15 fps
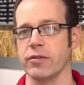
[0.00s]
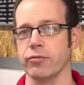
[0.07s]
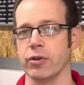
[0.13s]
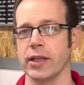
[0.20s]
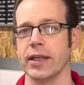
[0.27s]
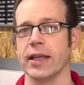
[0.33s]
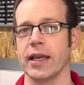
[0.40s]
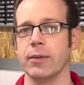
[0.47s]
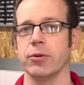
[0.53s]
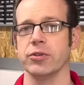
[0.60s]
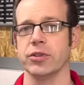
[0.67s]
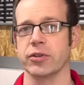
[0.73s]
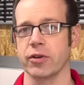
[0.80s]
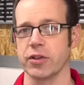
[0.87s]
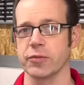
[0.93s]
of running
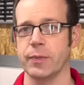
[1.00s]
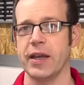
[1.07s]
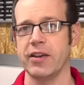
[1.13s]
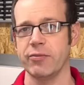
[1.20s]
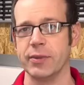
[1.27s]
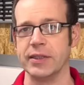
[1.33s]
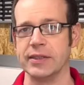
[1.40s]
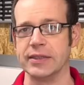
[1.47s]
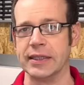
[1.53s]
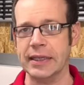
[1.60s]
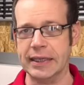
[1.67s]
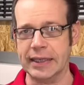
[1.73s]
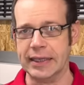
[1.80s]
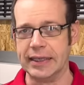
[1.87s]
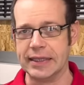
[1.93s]
cables across pavements.
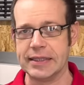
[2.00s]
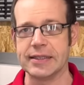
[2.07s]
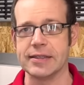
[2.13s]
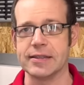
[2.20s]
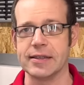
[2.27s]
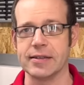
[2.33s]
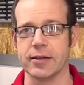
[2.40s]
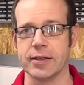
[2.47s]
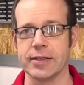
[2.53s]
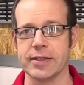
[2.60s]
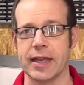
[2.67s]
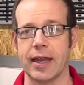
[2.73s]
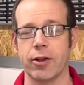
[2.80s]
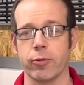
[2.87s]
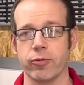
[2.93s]
This is designed
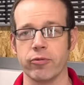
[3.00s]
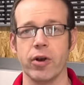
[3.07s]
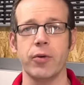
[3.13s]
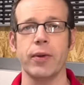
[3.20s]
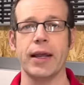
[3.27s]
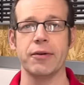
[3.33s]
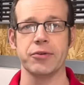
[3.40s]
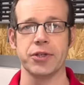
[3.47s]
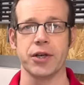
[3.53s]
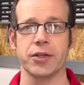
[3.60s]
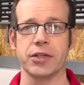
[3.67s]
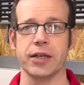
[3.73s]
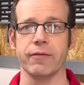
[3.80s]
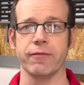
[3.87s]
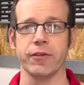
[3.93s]
to help roll out
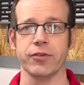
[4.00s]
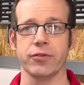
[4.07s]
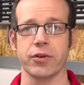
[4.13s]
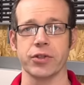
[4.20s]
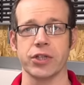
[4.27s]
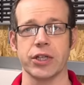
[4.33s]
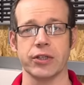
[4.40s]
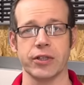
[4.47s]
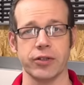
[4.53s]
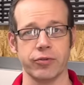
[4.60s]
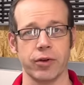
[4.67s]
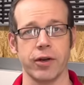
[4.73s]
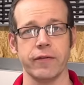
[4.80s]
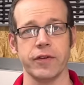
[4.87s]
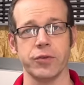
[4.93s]
charging infrastructure to
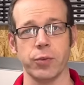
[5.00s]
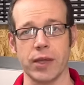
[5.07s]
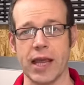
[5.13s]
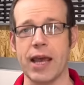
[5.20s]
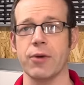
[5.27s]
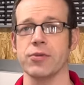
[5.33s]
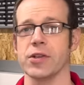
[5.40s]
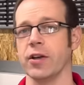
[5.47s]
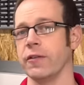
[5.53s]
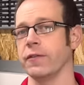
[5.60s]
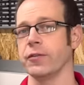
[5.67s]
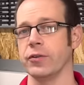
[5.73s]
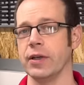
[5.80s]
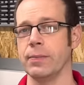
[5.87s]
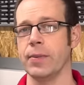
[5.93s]
drivers without off
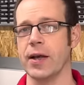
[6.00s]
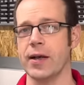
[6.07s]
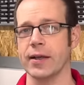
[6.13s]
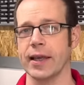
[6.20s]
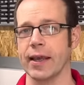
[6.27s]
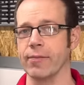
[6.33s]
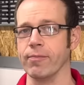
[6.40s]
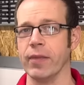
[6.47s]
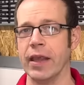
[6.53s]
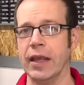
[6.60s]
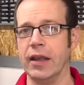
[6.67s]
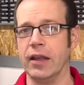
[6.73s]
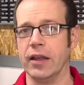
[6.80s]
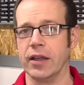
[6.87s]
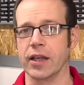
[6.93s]
street parking.
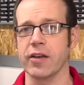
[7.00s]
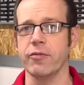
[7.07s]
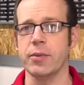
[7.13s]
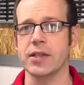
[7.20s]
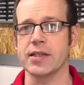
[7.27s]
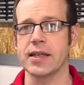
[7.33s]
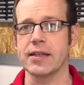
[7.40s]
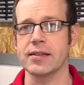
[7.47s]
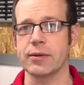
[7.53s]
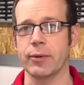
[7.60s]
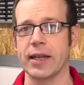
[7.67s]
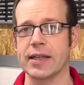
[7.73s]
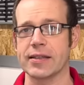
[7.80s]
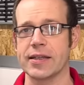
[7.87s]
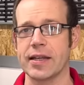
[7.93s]
The government says it
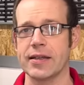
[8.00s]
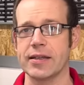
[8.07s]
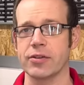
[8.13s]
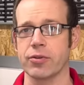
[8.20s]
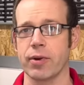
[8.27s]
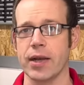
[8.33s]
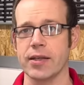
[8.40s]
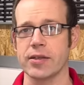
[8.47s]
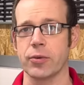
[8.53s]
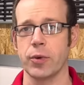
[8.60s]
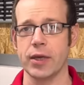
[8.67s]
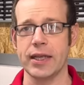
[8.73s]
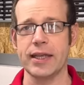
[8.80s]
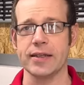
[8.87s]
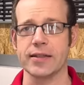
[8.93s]
will extend its grant to
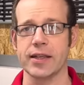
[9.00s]
what it